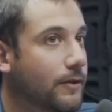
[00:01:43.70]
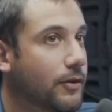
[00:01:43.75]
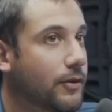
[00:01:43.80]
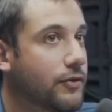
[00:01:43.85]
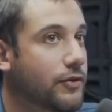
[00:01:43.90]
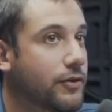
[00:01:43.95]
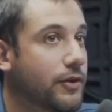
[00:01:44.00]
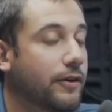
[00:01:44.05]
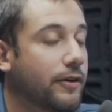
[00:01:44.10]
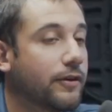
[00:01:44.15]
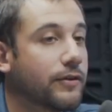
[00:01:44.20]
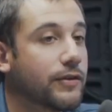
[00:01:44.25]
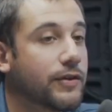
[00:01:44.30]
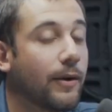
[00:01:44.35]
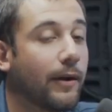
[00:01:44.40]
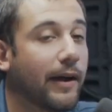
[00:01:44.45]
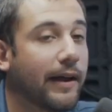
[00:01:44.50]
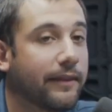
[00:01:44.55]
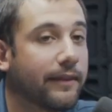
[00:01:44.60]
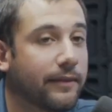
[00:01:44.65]
Sure.
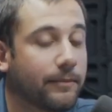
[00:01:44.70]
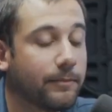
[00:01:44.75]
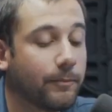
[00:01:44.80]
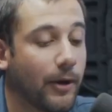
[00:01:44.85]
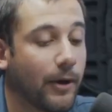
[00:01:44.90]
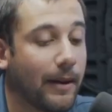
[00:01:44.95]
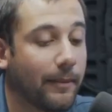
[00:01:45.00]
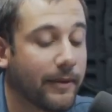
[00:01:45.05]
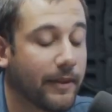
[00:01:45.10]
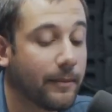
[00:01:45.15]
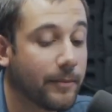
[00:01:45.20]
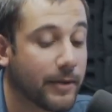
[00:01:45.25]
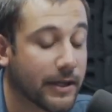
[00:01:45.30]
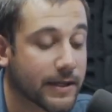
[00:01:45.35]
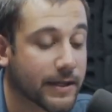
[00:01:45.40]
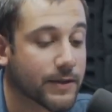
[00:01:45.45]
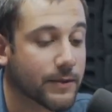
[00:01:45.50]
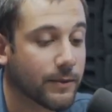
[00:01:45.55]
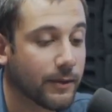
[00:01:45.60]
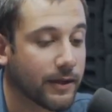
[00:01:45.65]
So probably the
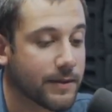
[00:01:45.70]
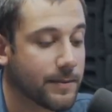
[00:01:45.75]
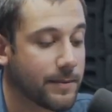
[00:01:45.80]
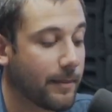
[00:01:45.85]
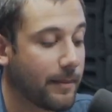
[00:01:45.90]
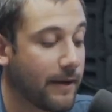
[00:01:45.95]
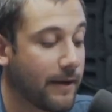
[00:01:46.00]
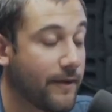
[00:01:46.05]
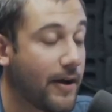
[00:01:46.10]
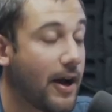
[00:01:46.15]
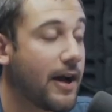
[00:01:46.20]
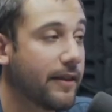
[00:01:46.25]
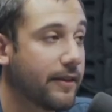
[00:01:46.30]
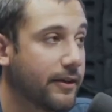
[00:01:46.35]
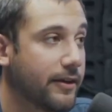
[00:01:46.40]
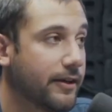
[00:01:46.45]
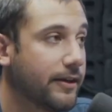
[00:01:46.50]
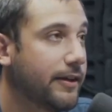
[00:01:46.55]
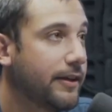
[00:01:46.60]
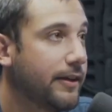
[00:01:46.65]
biggest one has been my
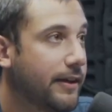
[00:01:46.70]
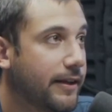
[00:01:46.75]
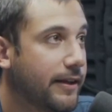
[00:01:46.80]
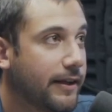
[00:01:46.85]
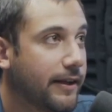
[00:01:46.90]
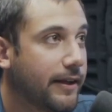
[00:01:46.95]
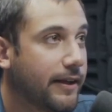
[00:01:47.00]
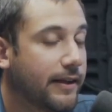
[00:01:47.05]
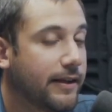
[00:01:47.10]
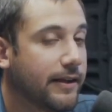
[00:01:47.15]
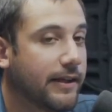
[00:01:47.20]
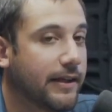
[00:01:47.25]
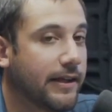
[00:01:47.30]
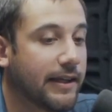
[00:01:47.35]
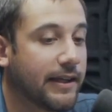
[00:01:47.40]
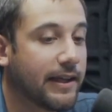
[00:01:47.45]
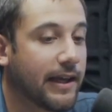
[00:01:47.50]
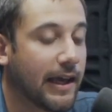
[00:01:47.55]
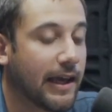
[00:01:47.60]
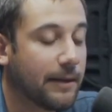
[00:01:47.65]
father.
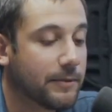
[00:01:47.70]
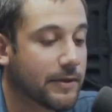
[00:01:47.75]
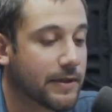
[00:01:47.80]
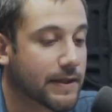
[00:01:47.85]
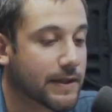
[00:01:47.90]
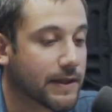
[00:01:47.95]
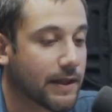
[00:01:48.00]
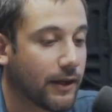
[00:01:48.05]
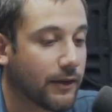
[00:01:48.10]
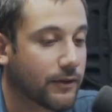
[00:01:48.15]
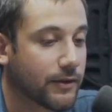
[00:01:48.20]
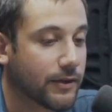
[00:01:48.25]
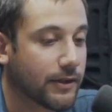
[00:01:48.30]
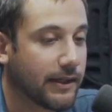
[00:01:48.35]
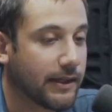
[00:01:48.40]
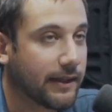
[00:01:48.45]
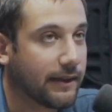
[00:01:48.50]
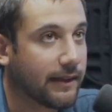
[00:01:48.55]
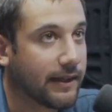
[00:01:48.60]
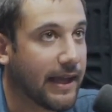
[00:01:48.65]
He came to this
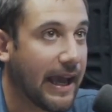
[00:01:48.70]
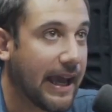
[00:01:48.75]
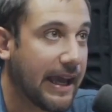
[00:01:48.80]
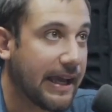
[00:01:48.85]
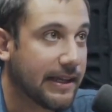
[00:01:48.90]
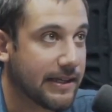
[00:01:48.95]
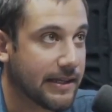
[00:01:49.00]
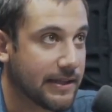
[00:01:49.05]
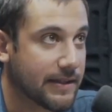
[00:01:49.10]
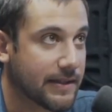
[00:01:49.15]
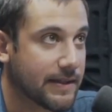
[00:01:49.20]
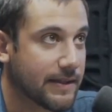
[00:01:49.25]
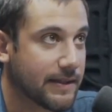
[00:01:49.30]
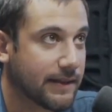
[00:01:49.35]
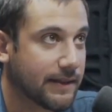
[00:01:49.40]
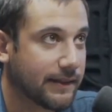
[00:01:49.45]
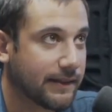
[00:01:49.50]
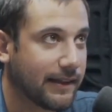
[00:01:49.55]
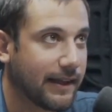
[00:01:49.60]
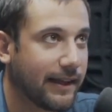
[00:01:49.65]
country in the
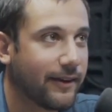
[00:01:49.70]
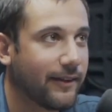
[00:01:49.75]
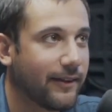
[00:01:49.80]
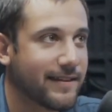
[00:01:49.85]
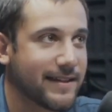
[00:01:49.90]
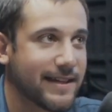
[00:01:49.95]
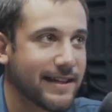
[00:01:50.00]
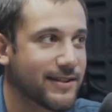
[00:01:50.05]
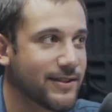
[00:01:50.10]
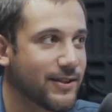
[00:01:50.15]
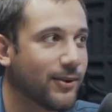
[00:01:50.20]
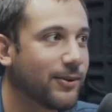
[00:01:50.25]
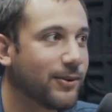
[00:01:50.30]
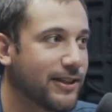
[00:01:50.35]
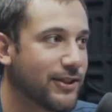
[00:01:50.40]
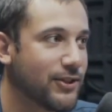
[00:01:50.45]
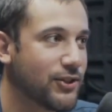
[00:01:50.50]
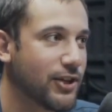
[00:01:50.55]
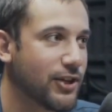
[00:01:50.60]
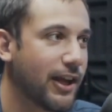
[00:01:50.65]
80s. I know that's like so
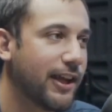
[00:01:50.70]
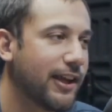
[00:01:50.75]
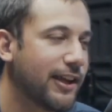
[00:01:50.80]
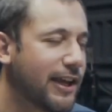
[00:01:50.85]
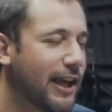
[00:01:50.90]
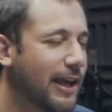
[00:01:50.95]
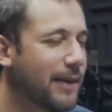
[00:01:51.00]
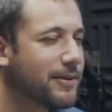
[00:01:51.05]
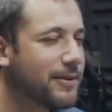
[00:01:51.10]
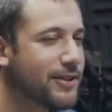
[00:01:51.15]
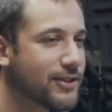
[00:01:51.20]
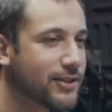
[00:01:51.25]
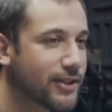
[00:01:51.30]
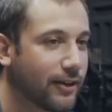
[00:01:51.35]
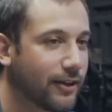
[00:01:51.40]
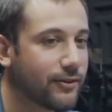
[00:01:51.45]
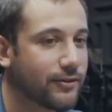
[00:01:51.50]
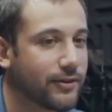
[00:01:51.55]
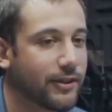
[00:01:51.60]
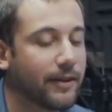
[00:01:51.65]
cliche. He came to this
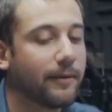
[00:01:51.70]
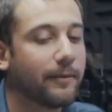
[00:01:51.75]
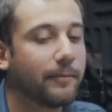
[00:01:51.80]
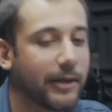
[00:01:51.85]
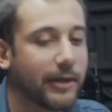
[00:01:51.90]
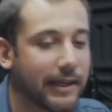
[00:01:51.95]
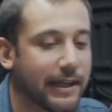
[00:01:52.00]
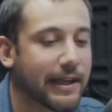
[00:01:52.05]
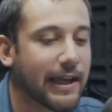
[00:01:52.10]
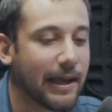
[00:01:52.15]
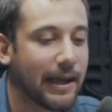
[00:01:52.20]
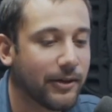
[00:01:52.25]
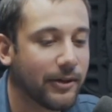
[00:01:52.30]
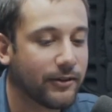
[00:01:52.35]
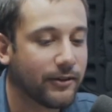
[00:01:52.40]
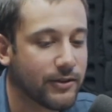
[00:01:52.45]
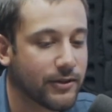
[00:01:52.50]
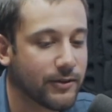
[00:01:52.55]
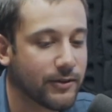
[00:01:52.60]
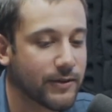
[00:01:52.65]
country, but he came
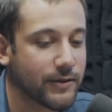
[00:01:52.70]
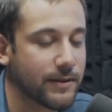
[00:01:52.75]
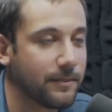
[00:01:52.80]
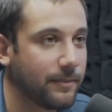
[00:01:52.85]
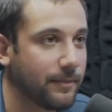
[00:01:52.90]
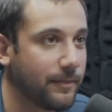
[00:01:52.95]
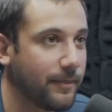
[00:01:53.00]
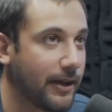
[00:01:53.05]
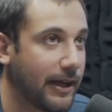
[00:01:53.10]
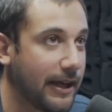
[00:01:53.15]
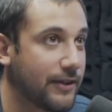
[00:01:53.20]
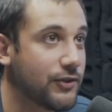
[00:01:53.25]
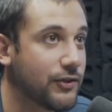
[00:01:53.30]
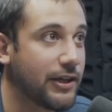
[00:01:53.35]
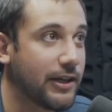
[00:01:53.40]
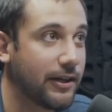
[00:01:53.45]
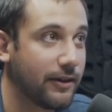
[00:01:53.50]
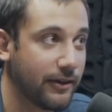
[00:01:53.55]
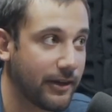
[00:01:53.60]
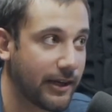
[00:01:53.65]
here to do some
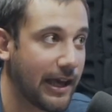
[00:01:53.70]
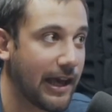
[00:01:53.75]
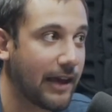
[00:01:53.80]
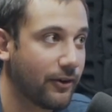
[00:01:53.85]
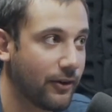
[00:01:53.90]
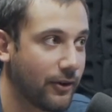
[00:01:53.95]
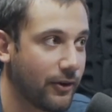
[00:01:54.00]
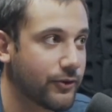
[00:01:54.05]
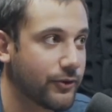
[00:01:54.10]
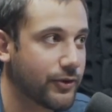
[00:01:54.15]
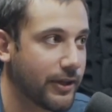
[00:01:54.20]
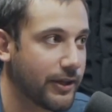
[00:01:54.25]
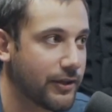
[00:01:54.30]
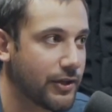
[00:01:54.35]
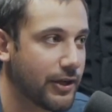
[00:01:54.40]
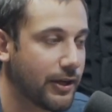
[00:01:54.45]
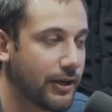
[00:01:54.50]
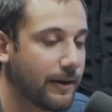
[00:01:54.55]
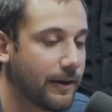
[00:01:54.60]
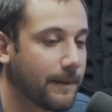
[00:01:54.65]
engineering, agricultural
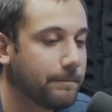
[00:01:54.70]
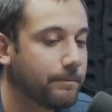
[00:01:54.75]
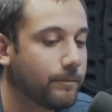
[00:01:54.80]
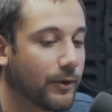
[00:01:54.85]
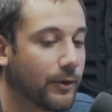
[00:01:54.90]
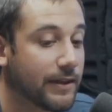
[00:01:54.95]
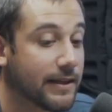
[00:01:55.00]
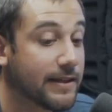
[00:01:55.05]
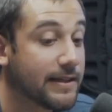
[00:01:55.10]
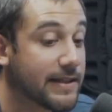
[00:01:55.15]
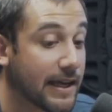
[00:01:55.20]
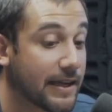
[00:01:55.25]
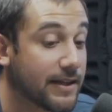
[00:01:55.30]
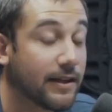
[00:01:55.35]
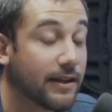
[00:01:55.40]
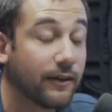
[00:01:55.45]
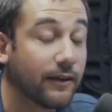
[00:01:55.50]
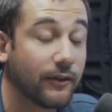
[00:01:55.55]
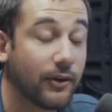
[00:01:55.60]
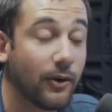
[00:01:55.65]
engineering, with the
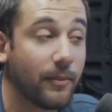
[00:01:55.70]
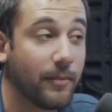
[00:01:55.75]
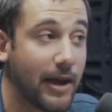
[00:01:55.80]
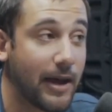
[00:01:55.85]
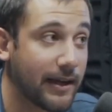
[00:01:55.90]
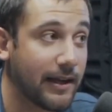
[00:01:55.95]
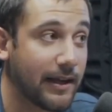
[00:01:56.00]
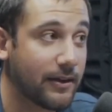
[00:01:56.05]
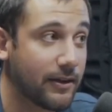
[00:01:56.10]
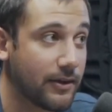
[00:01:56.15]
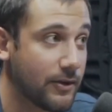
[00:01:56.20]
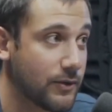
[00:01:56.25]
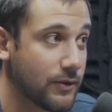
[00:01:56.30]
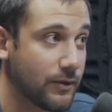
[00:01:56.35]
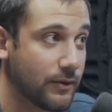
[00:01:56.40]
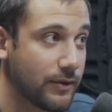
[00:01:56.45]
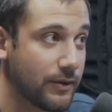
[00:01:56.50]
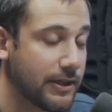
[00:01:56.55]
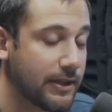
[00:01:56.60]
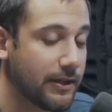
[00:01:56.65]
intent of going back down to
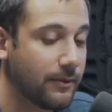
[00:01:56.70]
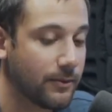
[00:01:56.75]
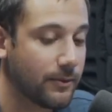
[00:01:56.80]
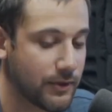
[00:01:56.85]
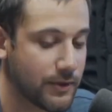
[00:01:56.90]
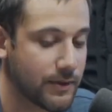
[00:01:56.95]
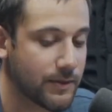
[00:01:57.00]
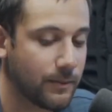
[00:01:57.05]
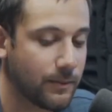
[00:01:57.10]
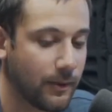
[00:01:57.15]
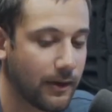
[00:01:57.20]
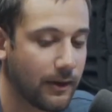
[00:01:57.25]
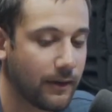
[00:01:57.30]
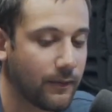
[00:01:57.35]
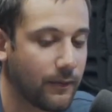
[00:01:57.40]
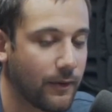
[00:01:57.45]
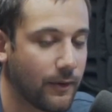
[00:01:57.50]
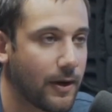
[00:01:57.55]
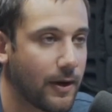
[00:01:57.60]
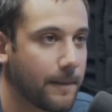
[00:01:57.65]
Costa Rica, which is where
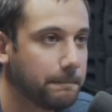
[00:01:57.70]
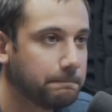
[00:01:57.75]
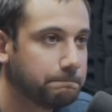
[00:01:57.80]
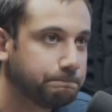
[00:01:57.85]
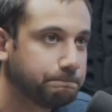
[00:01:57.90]
he's from,